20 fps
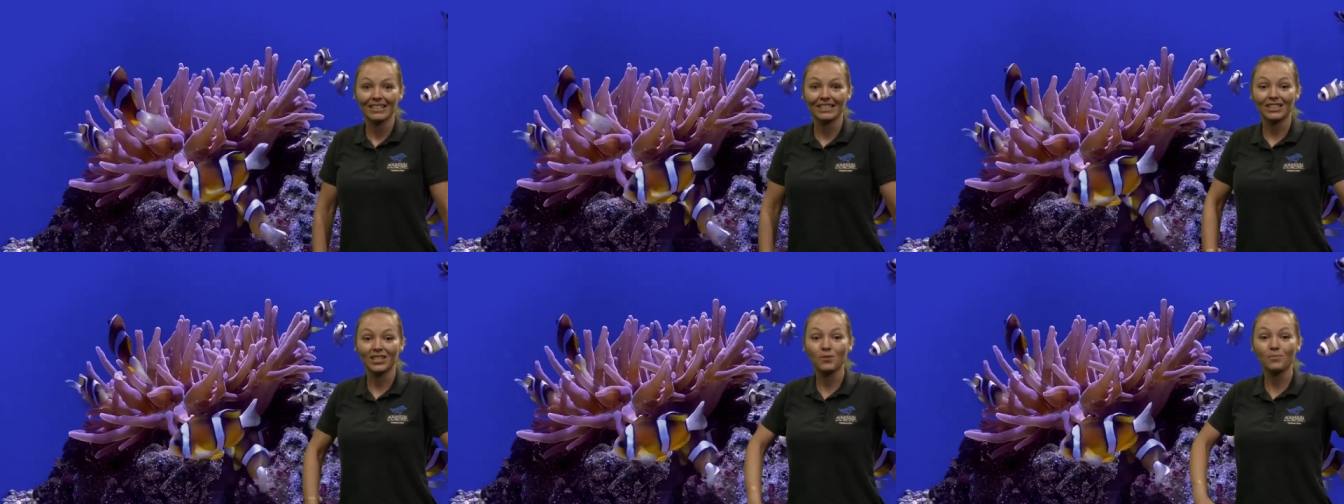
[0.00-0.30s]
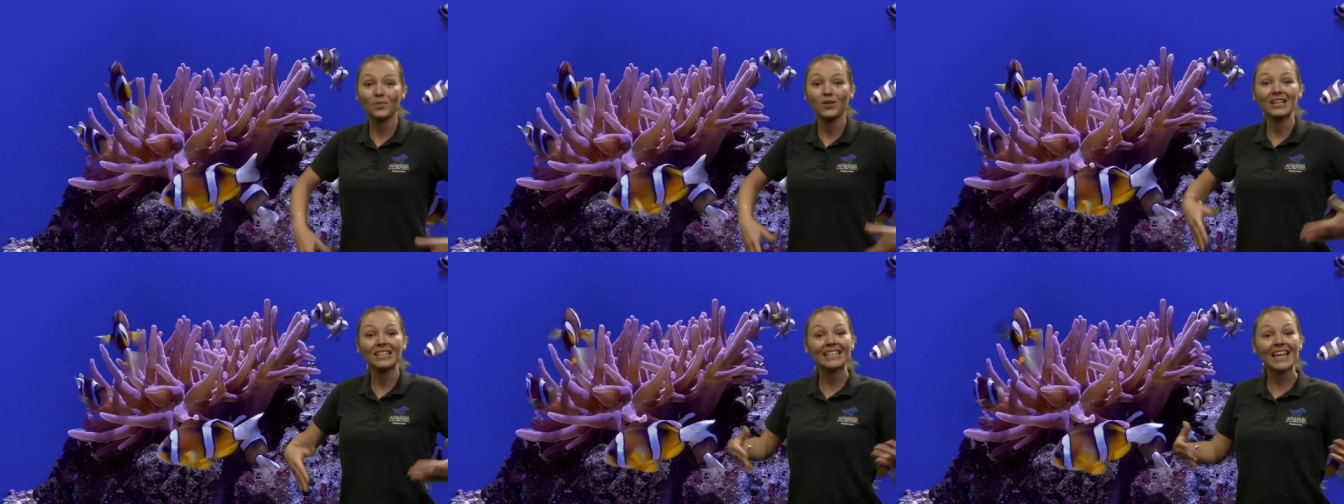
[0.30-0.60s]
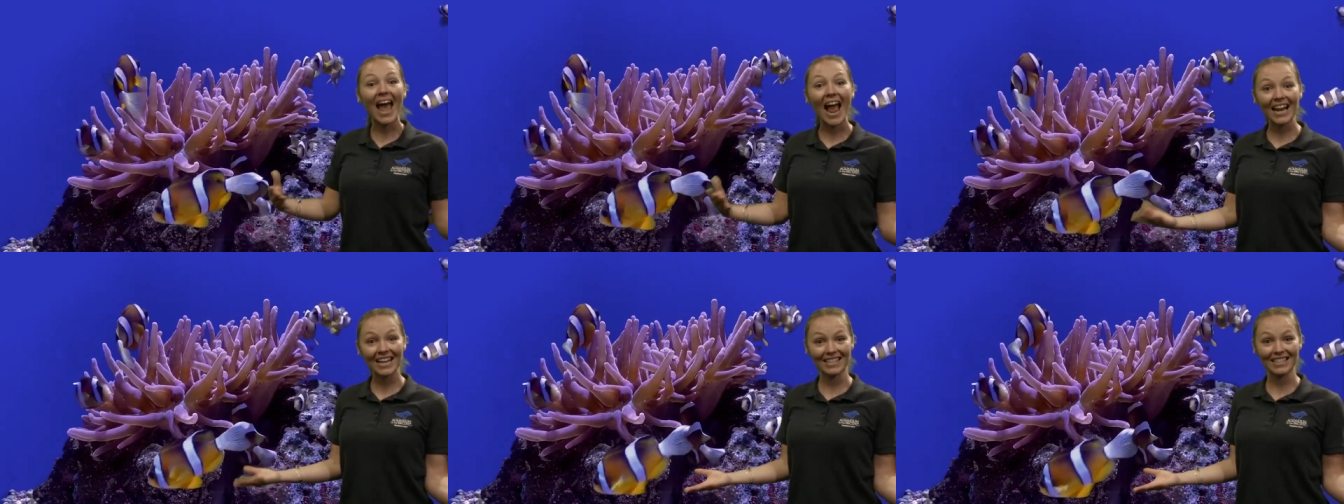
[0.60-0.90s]
to
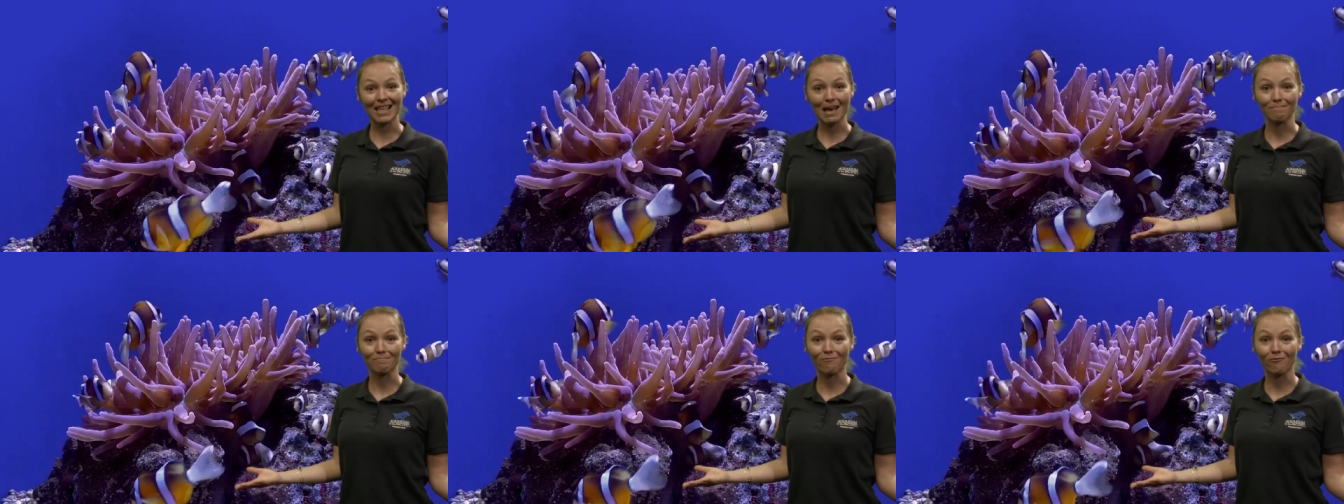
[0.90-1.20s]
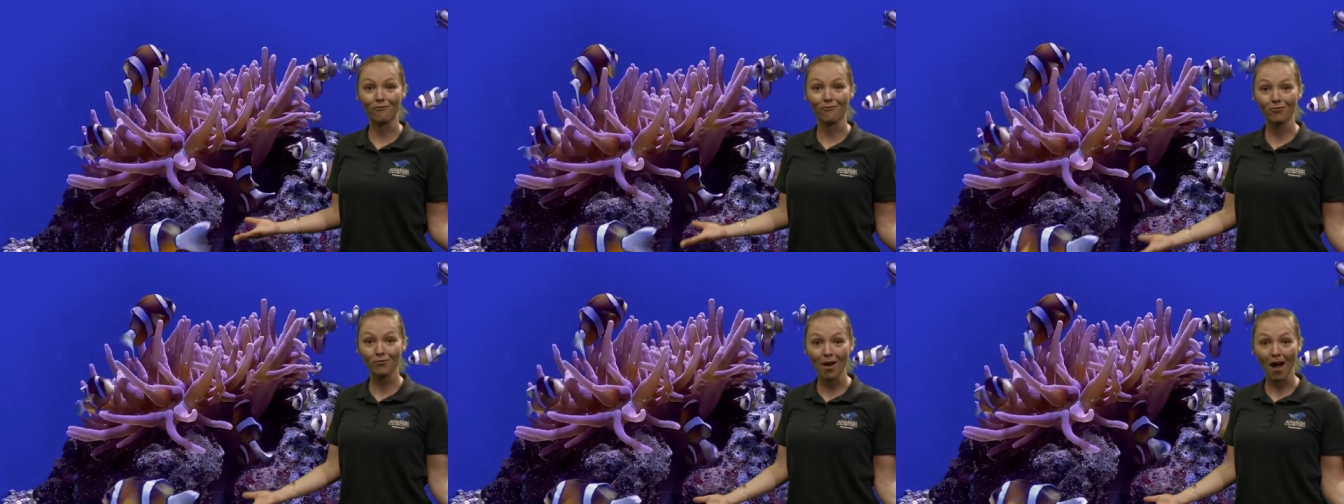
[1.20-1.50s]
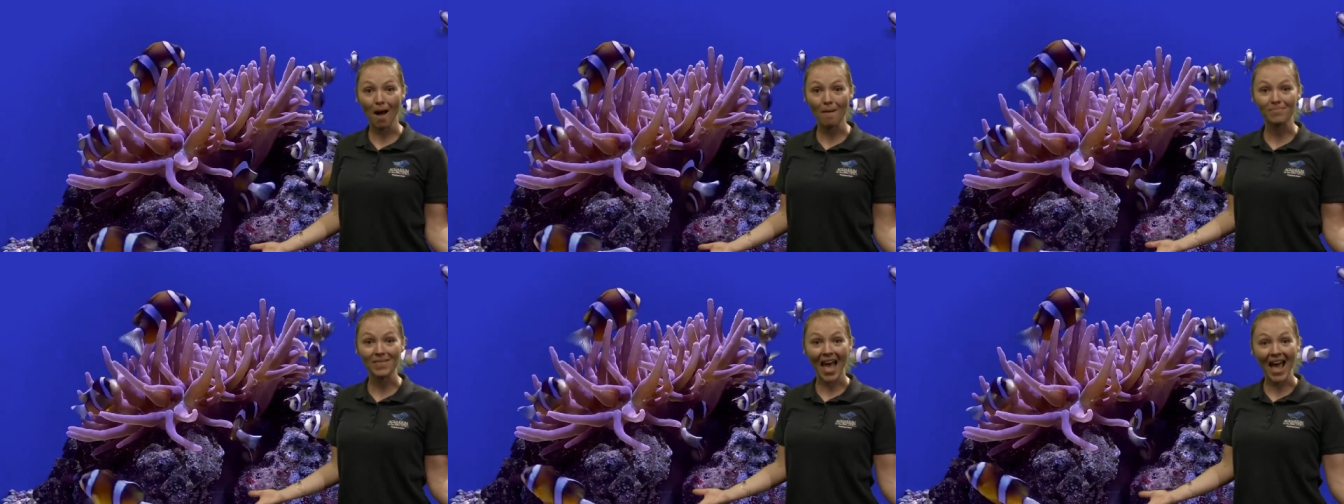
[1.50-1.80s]
protect them
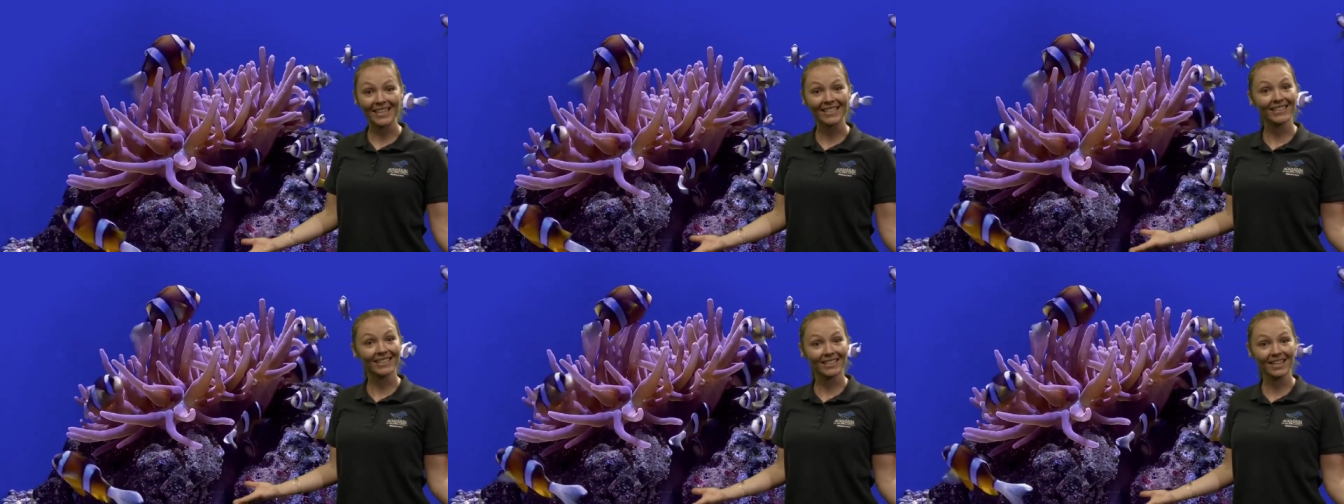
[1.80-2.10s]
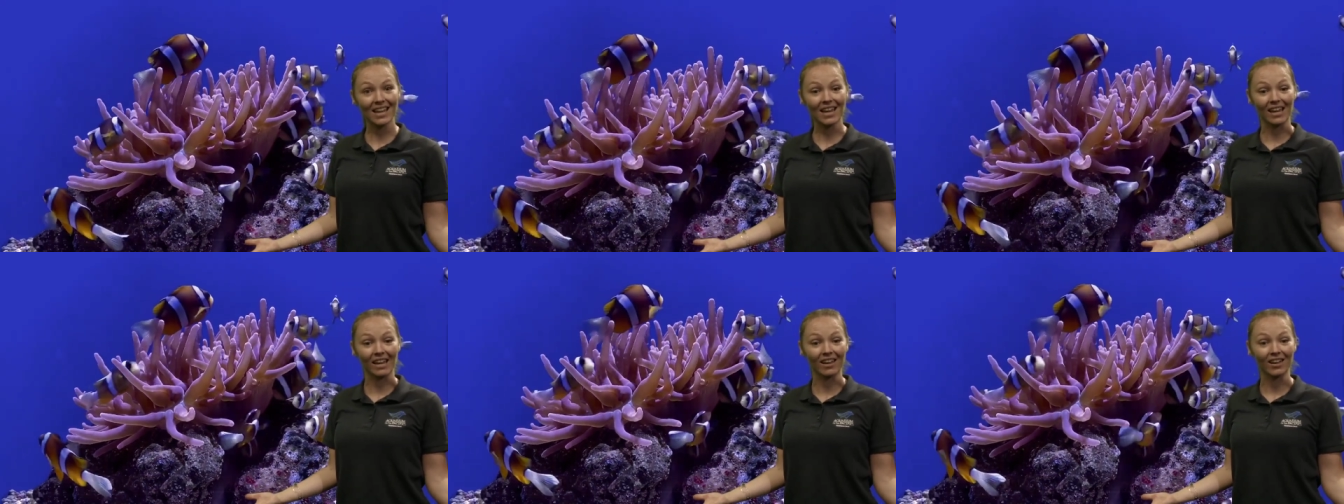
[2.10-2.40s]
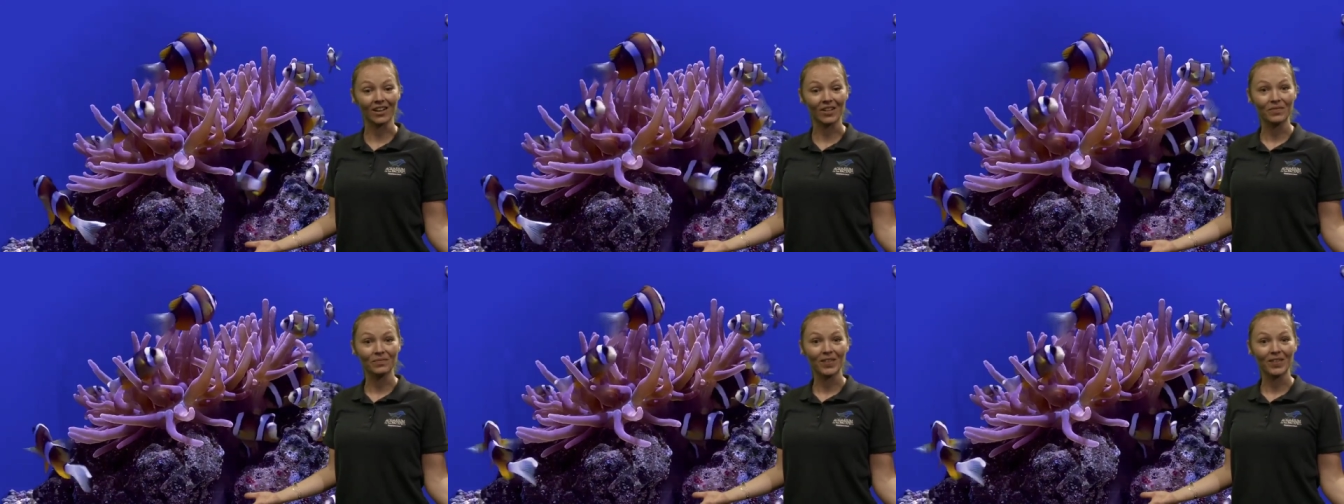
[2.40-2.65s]
from that sting.